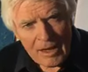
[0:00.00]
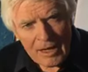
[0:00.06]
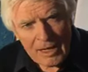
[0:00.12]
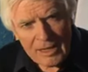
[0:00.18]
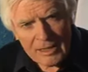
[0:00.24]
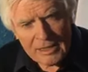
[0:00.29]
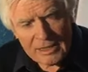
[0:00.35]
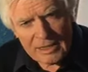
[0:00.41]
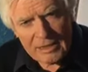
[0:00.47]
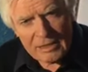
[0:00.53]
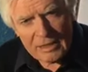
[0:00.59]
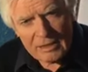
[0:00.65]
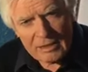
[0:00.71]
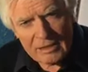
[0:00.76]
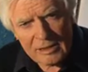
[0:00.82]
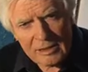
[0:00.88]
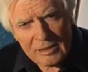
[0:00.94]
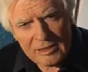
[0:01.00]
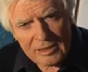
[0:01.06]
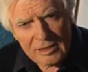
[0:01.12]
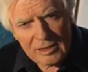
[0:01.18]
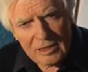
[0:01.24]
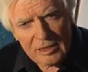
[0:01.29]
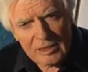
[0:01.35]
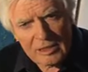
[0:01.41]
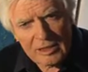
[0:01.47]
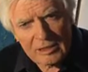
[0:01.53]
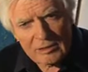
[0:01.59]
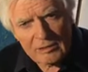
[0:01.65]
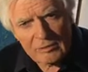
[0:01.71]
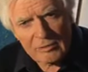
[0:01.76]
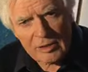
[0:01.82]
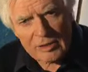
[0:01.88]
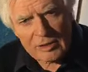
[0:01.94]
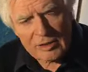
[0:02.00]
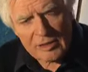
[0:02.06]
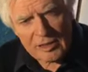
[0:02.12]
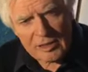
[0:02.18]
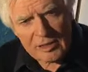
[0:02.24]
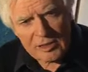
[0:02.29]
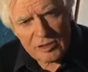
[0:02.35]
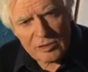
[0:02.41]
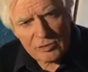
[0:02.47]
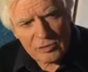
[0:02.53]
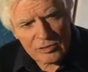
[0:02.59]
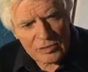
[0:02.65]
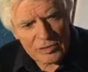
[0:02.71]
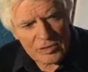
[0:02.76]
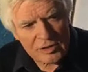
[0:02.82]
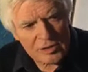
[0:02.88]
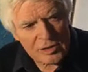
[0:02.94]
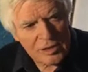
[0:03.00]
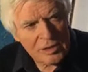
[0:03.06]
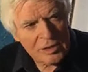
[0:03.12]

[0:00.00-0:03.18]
I did at an early one of these talks